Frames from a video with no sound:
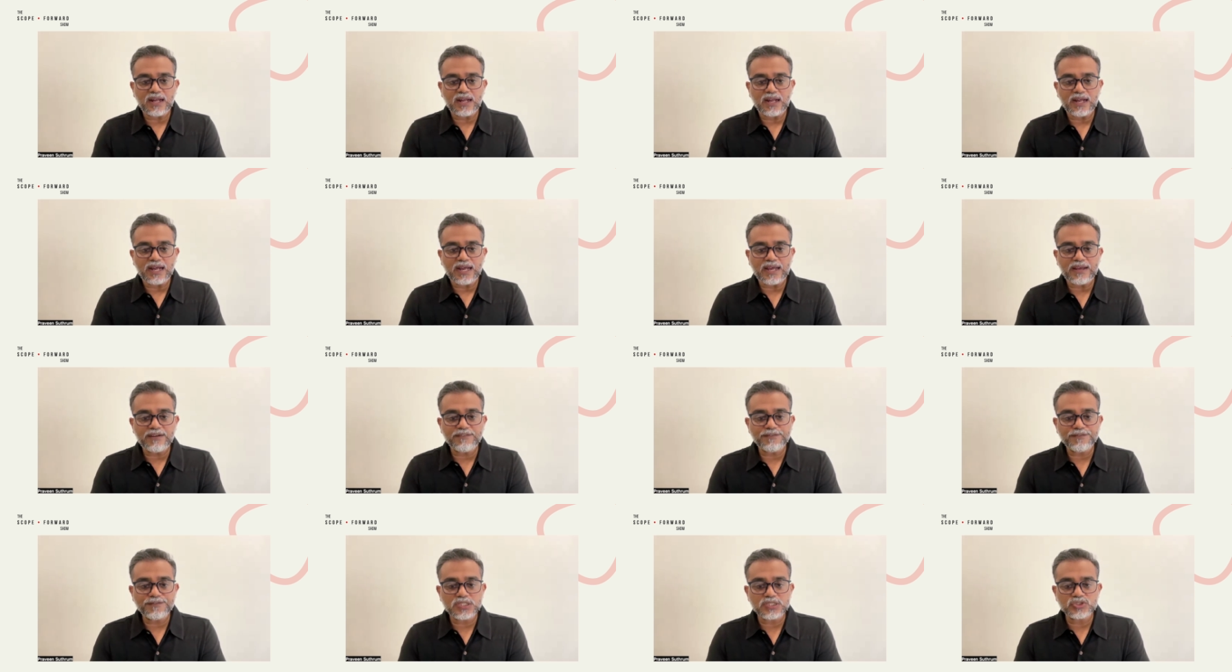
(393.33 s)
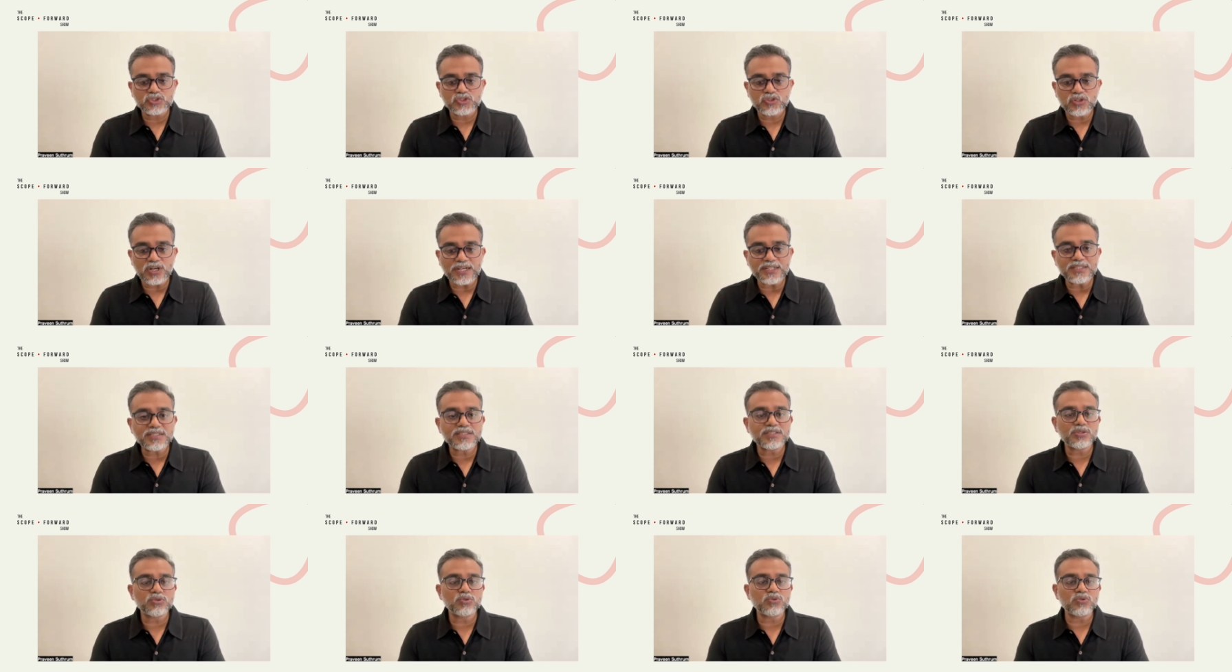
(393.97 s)
I've
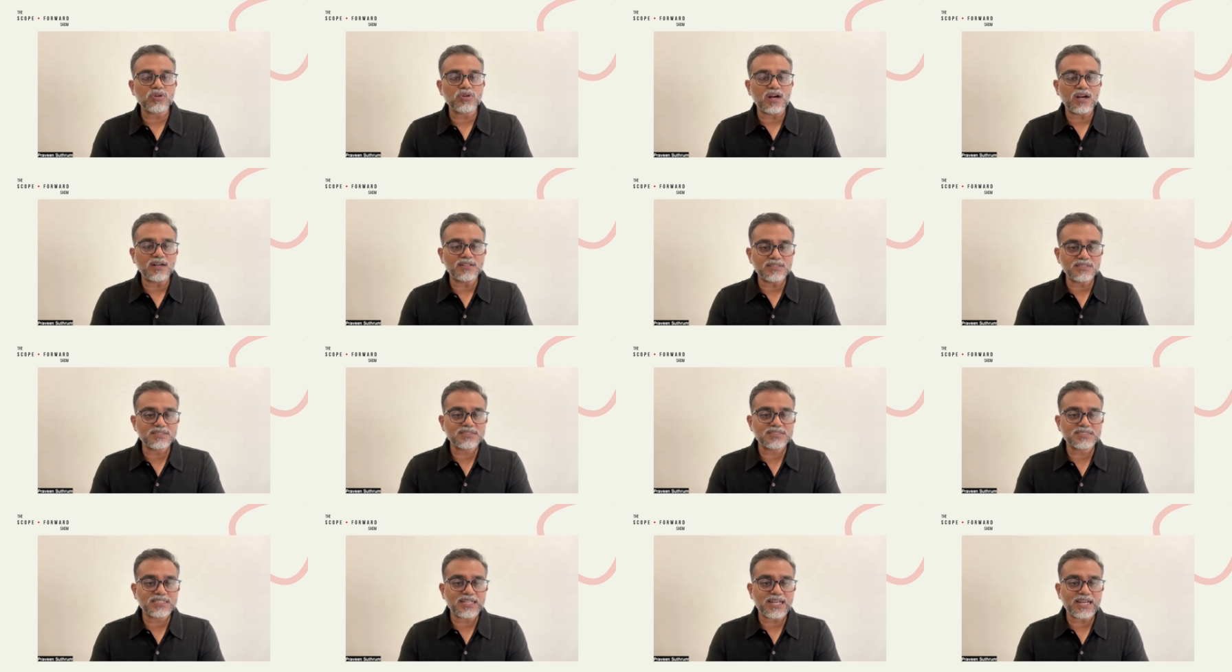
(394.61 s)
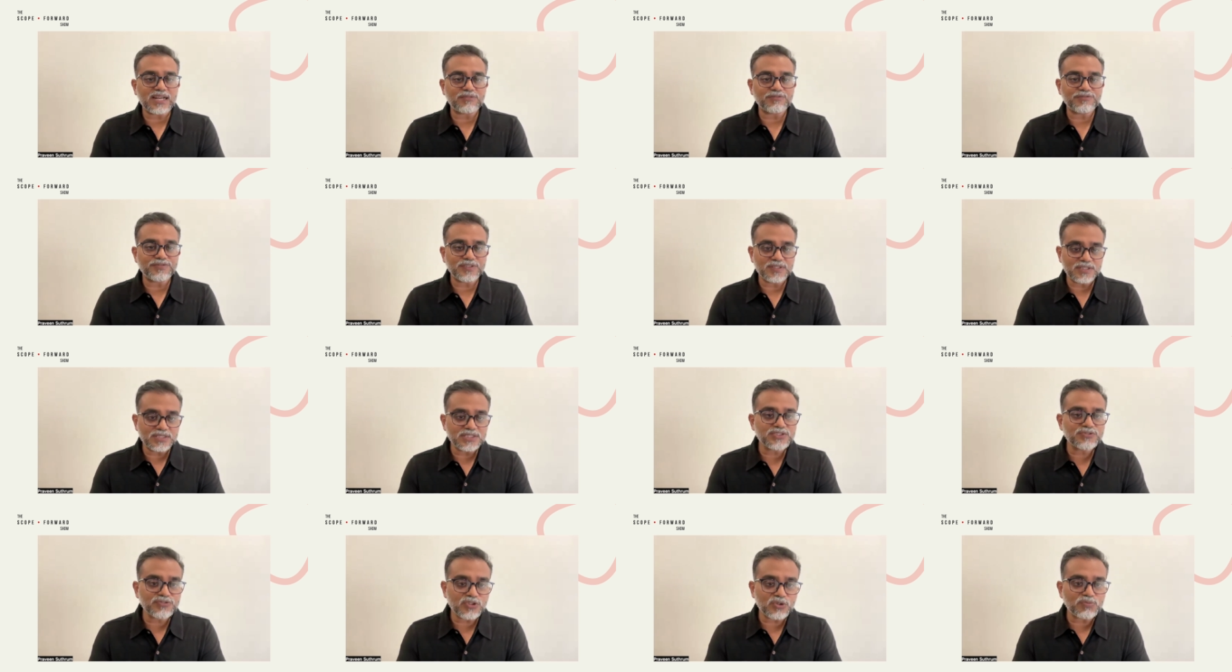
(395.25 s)
tried to understand
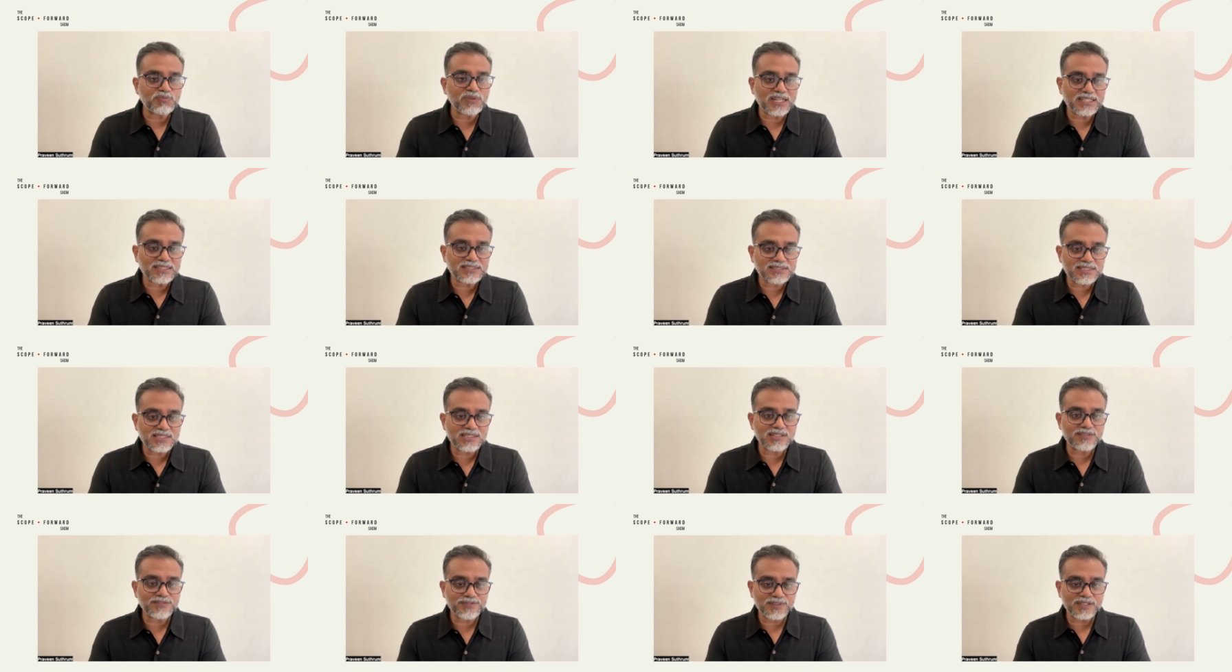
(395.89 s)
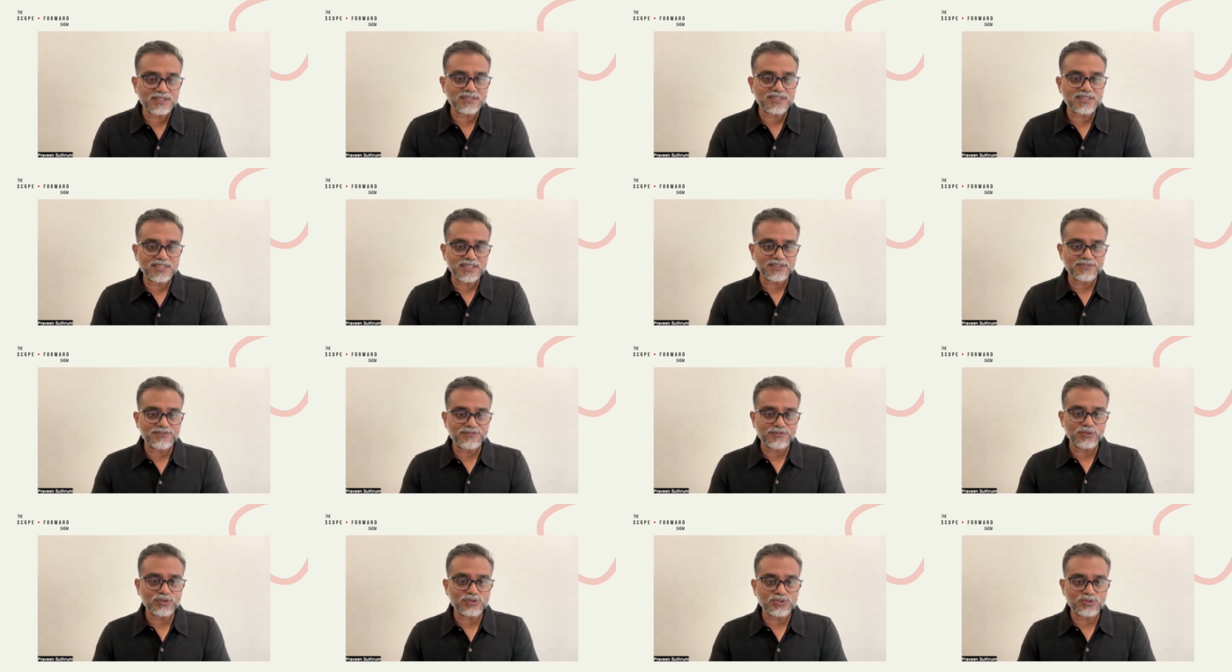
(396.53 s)
first for myself and
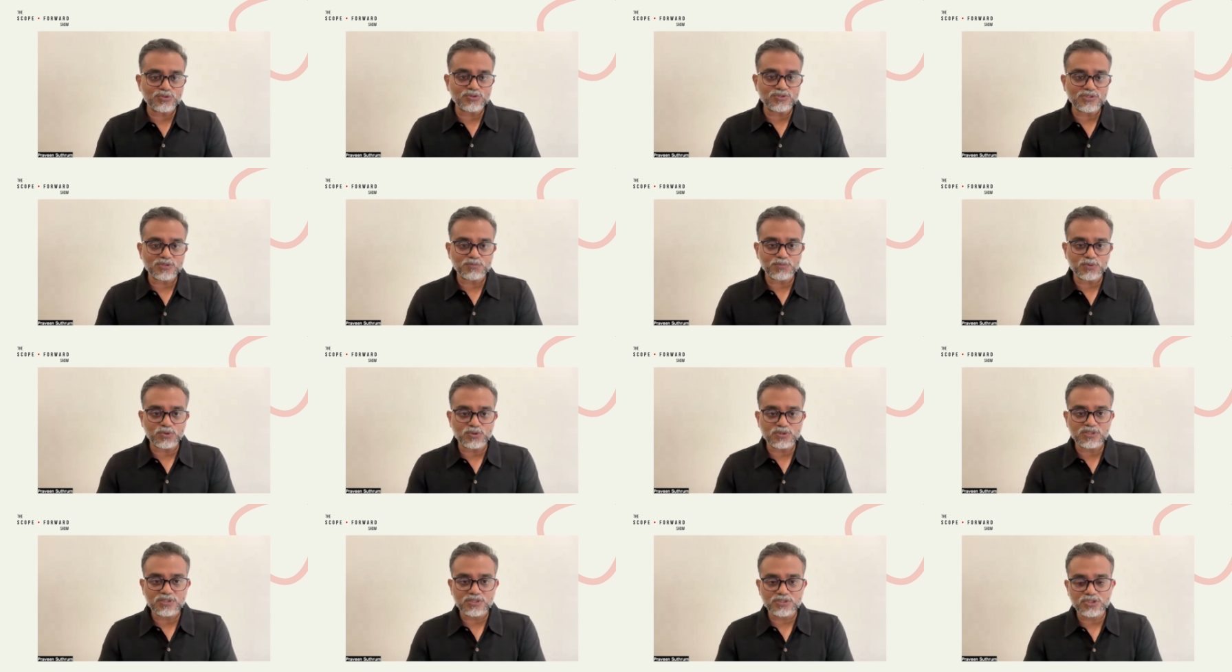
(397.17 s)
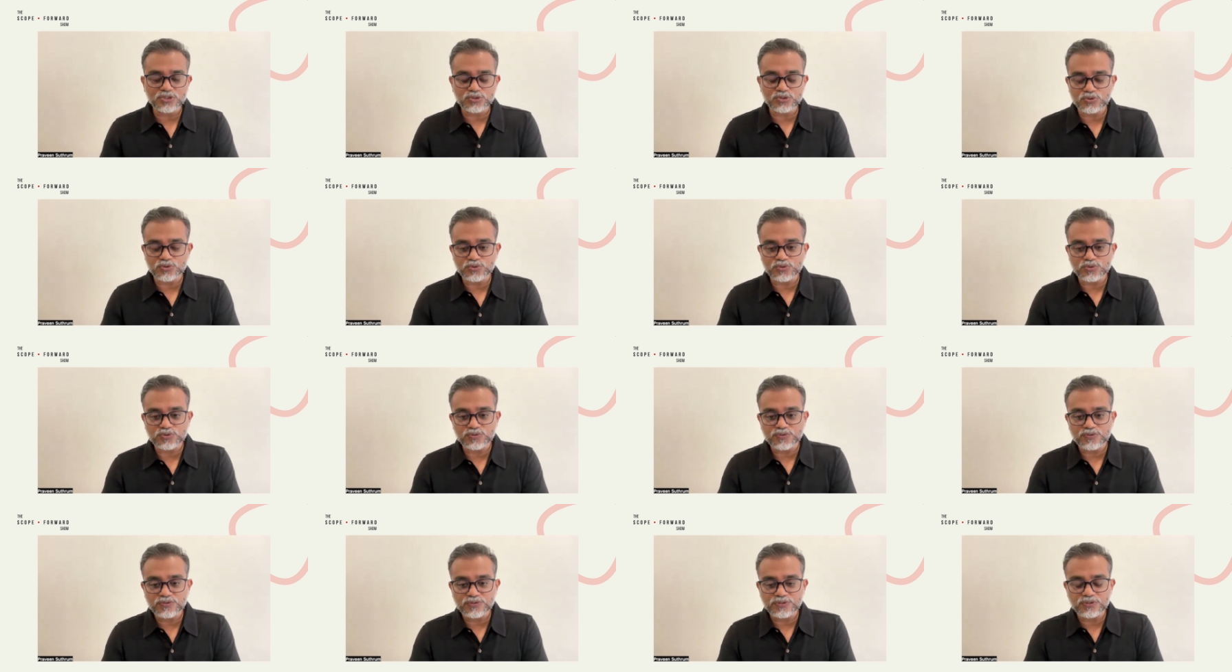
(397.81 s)
therefore through the book
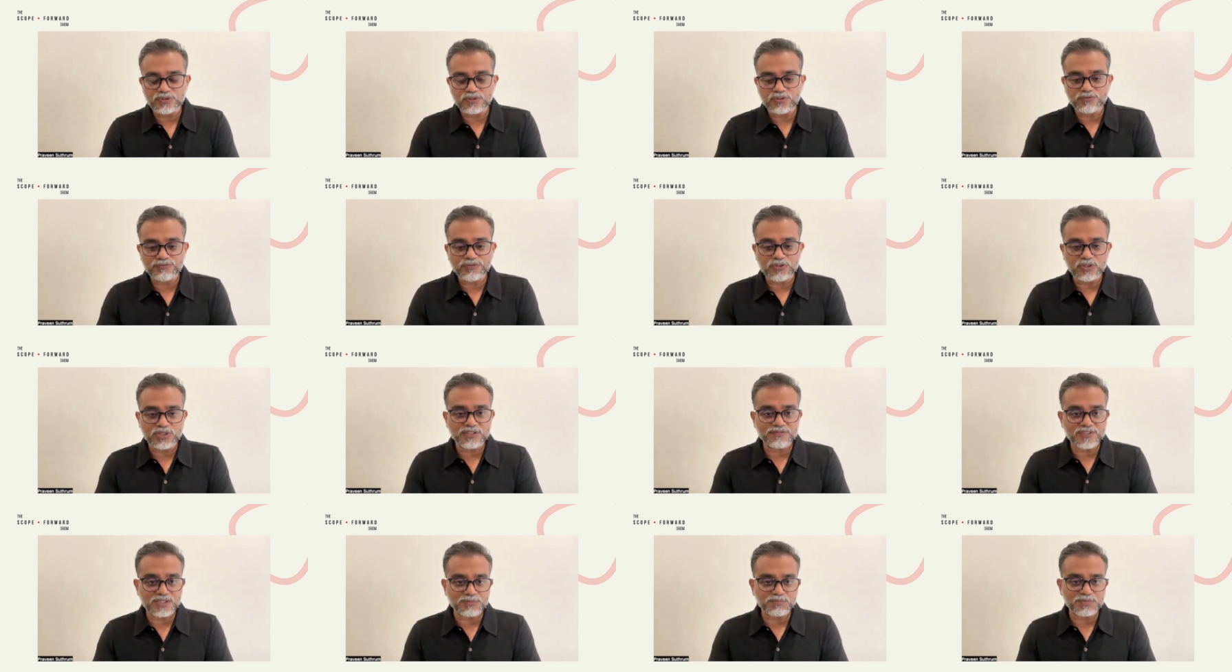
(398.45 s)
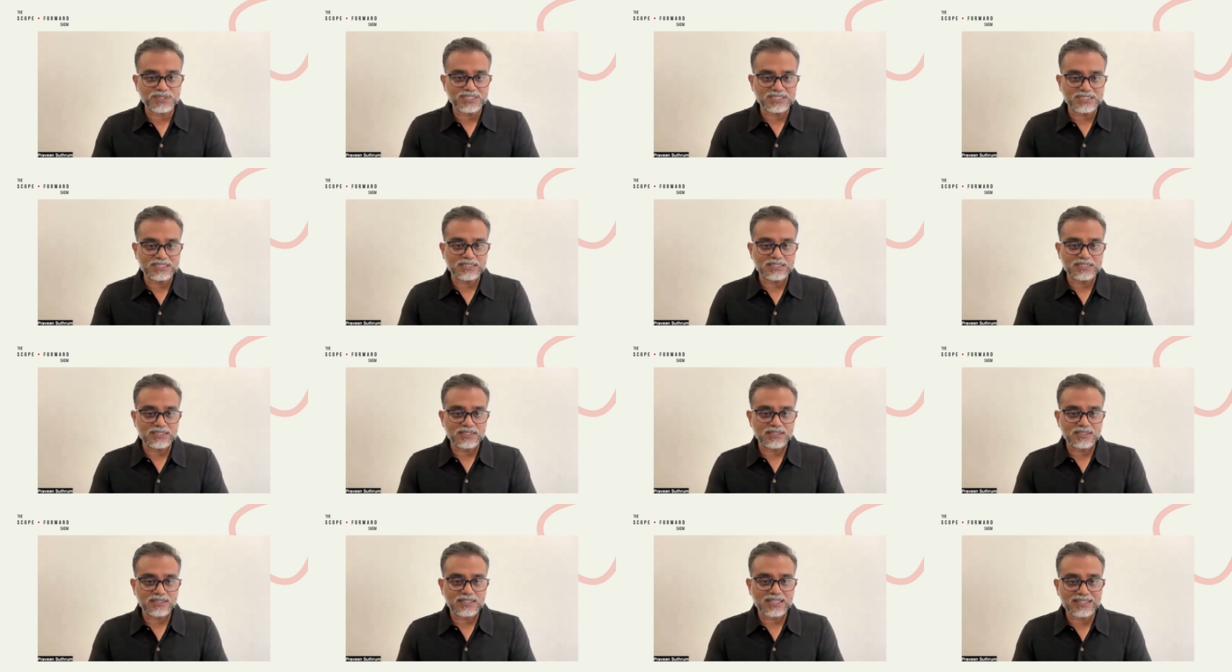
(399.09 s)
to you know for
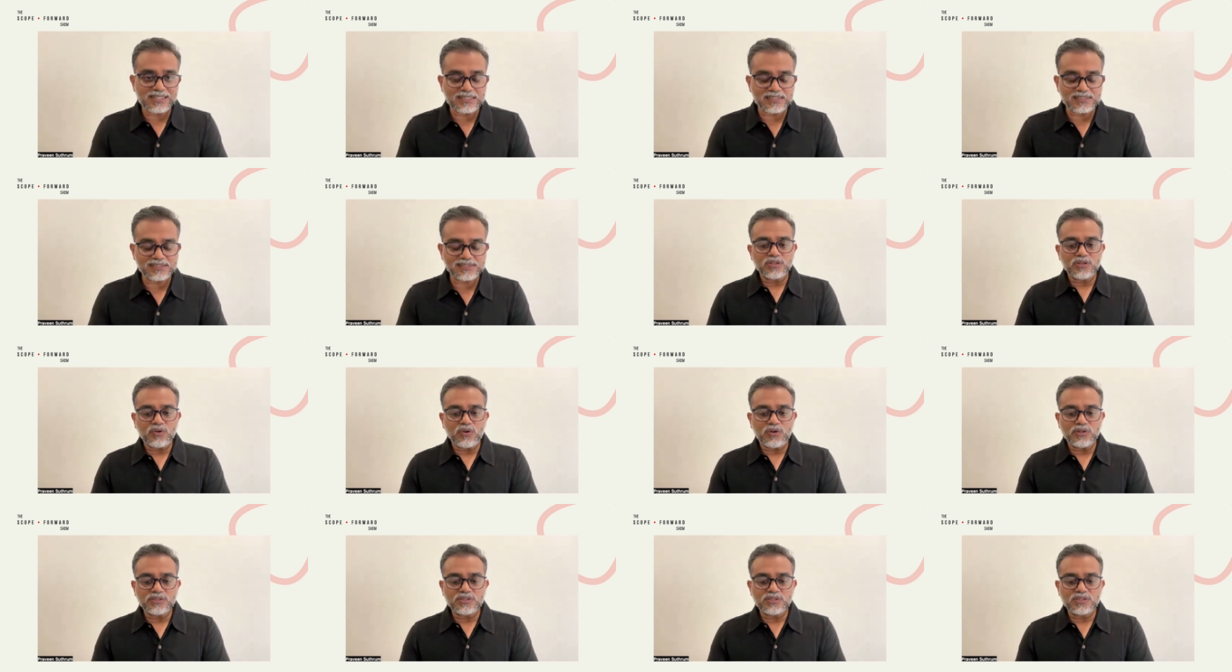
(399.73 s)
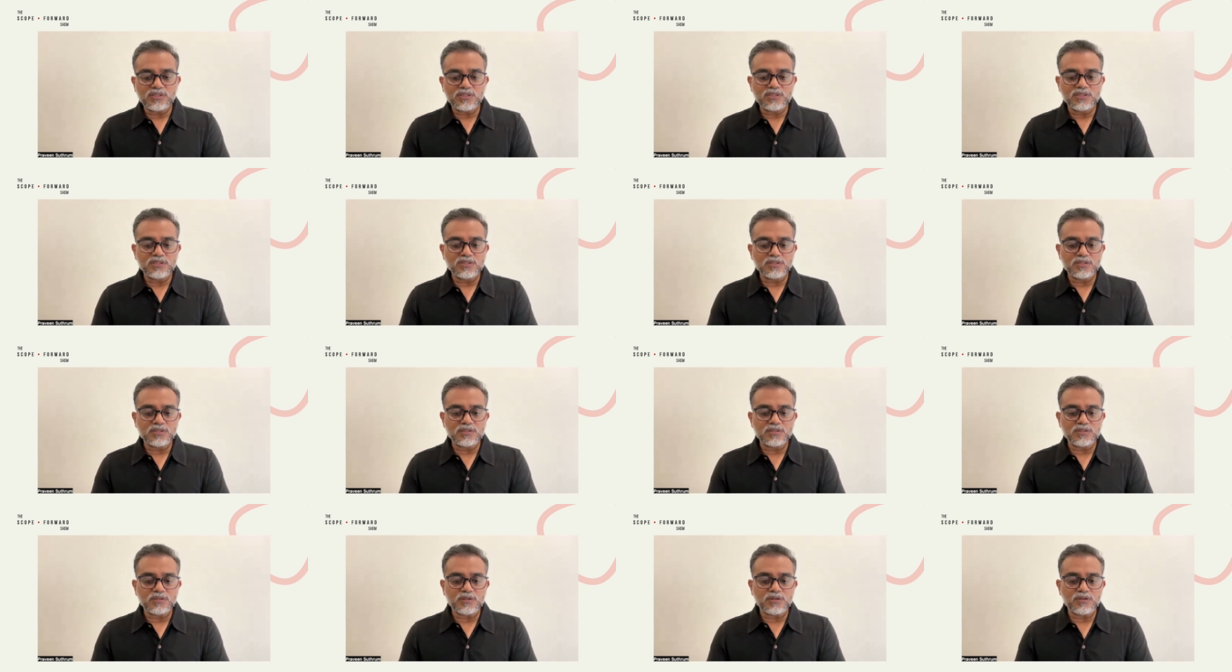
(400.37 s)
everybody else on
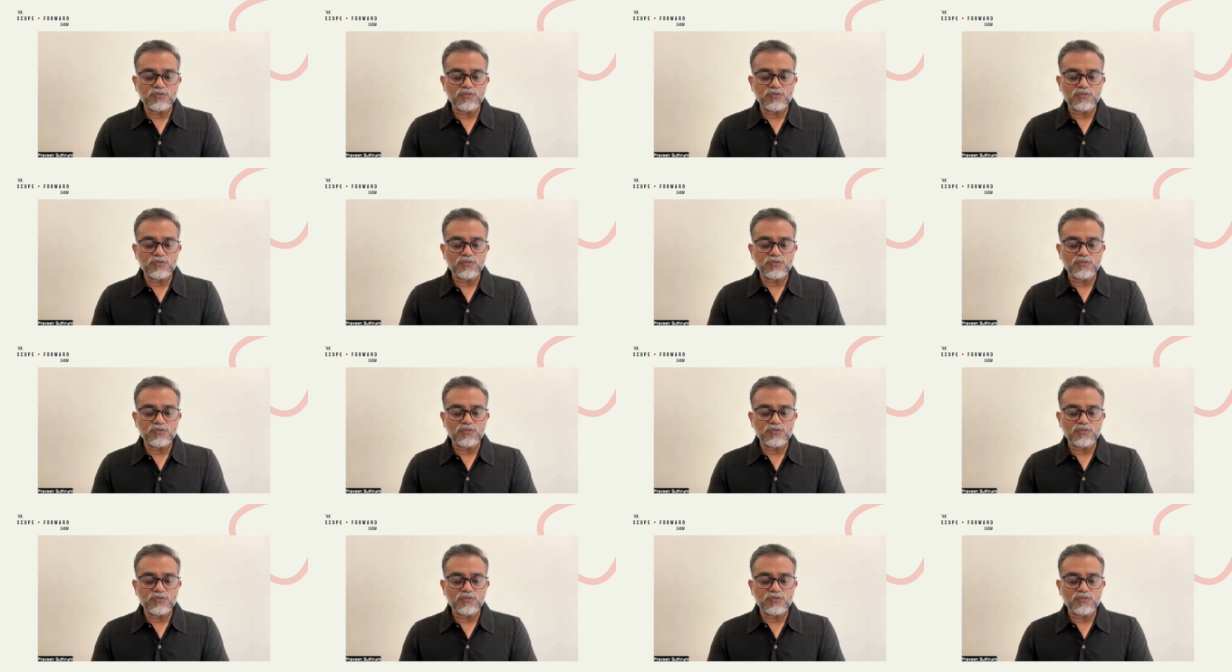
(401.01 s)
the